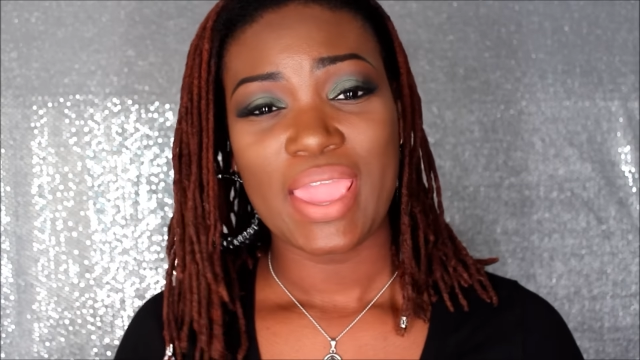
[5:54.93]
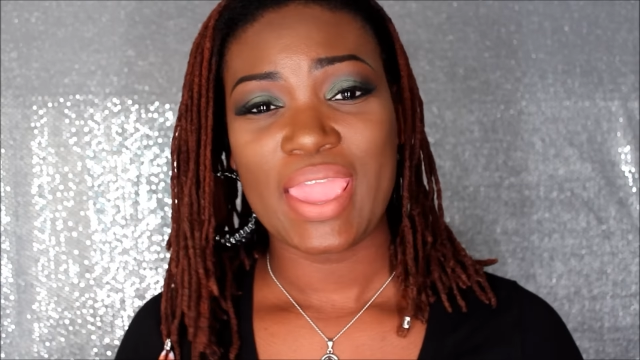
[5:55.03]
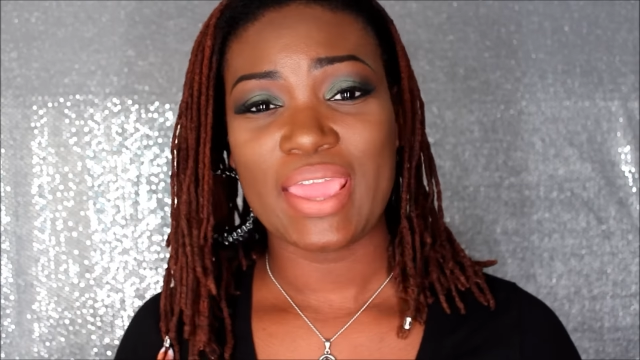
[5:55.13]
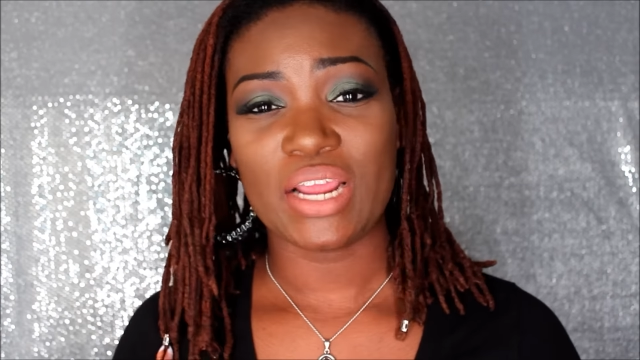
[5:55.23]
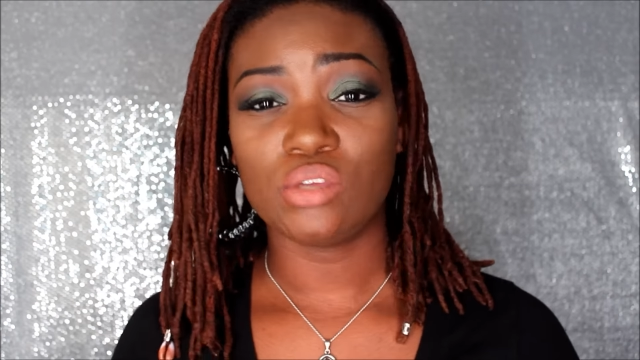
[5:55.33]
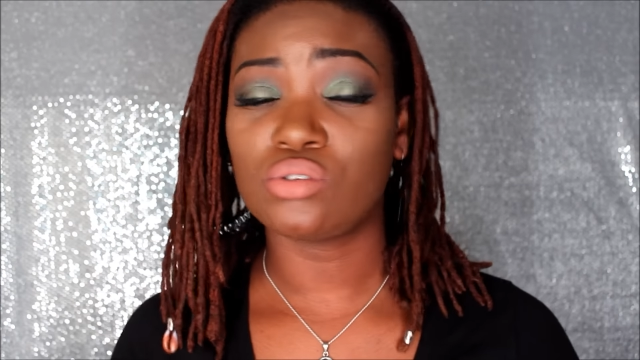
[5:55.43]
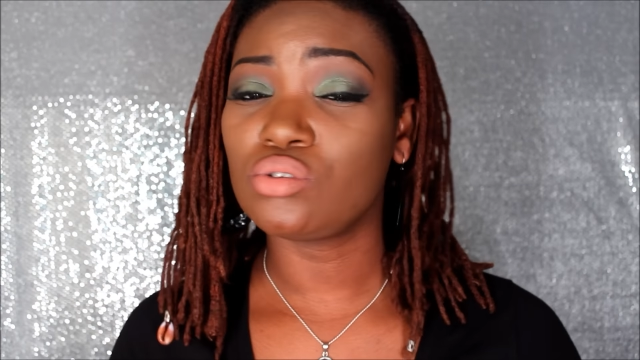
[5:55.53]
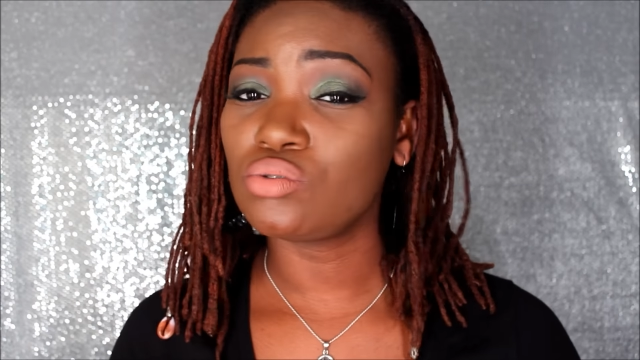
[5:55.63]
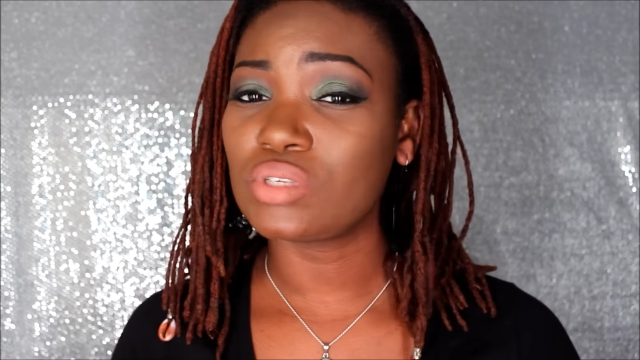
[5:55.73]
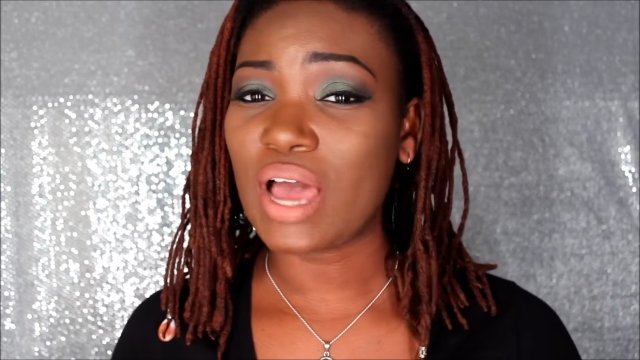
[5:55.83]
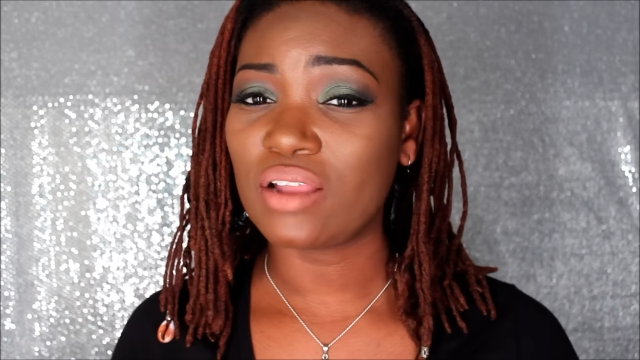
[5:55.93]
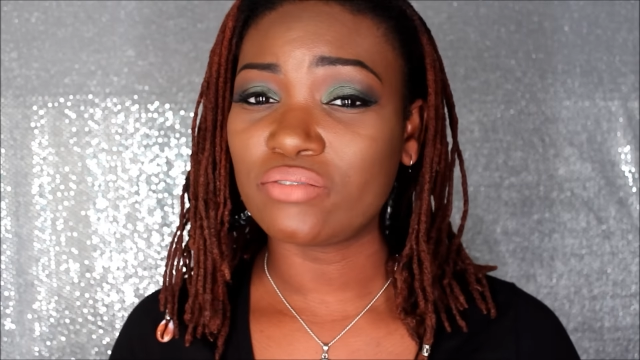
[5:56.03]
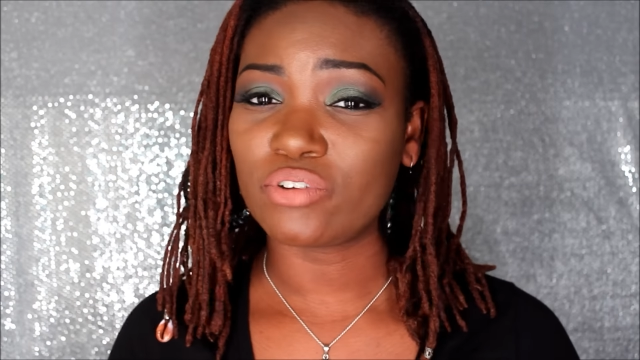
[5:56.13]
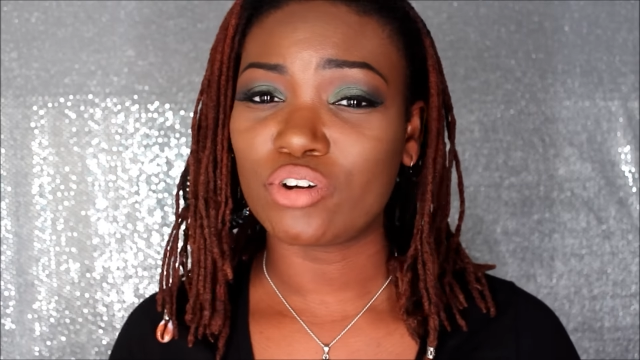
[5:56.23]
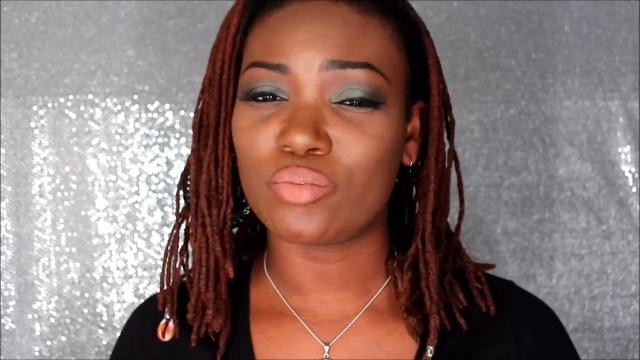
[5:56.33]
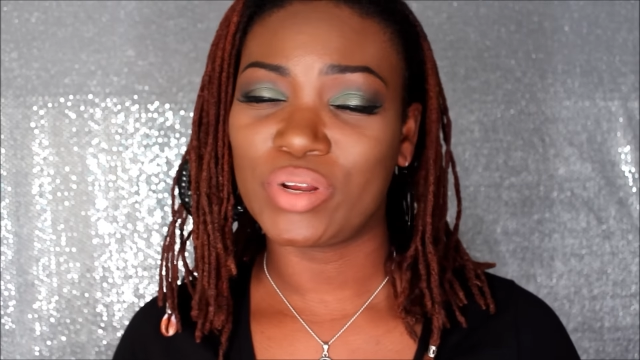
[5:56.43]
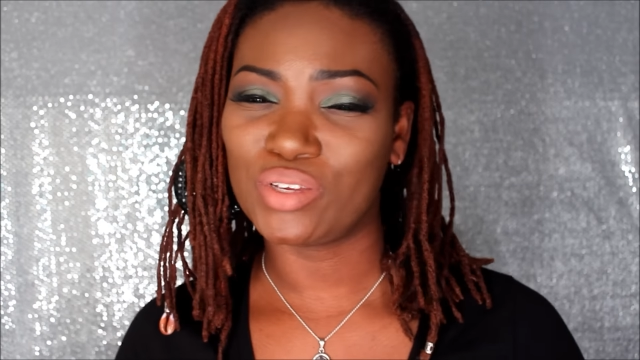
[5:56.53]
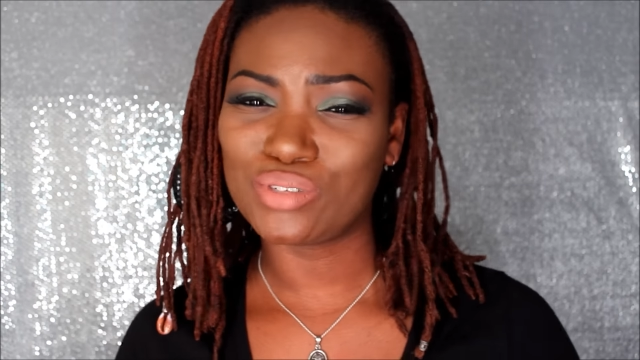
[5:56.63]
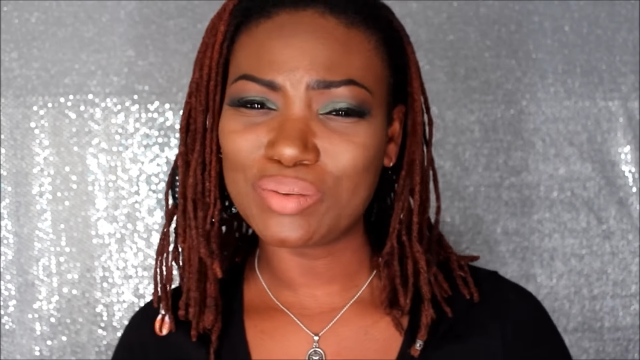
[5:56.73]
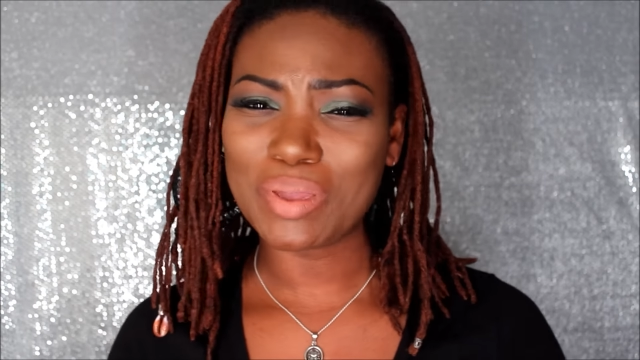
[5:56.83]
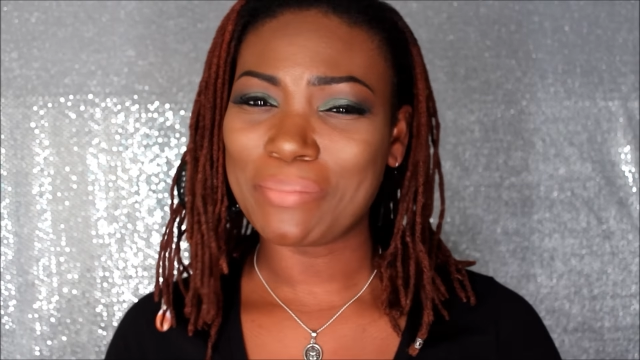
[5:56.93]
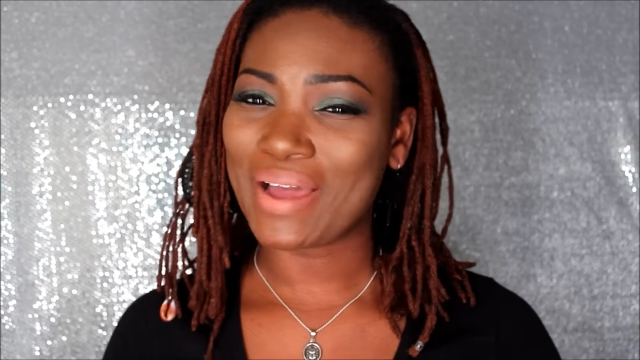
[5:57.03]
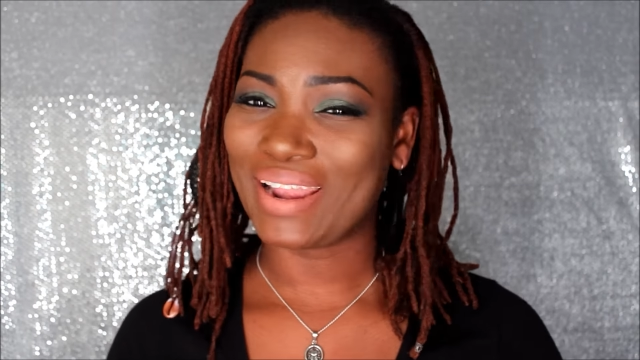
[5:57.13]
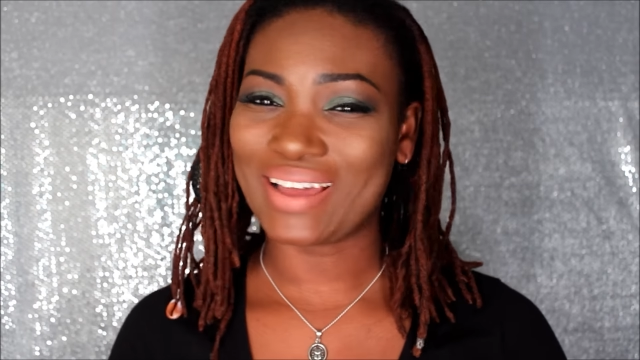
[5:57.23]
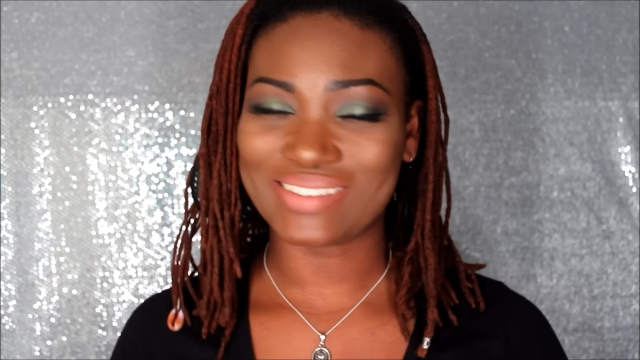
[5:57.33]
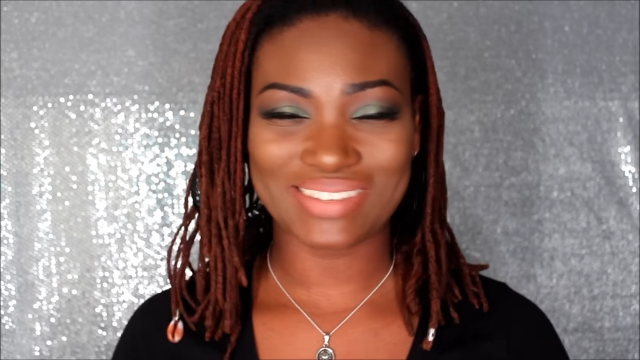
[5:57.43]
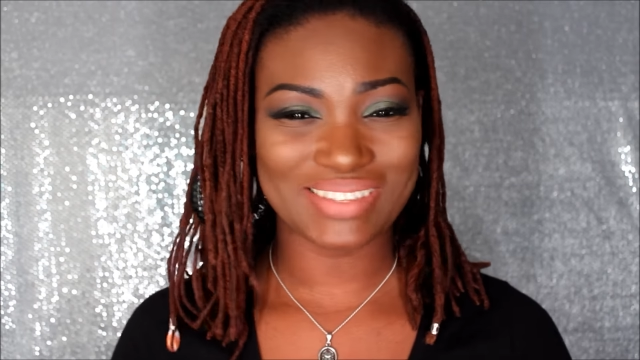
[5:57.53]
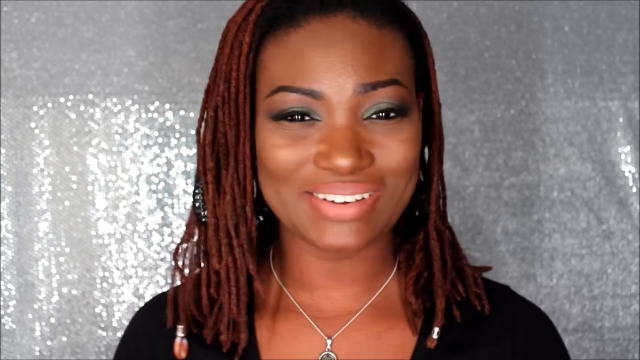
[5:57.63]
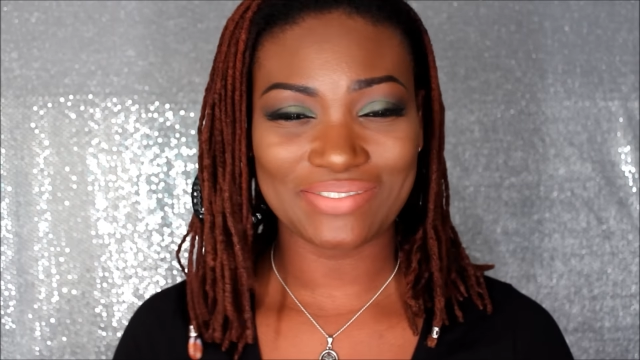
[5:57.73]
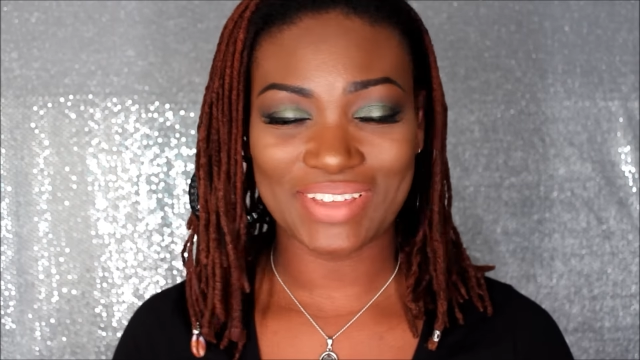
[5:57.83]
and I used to use olive oil, but it used to make my locks stiff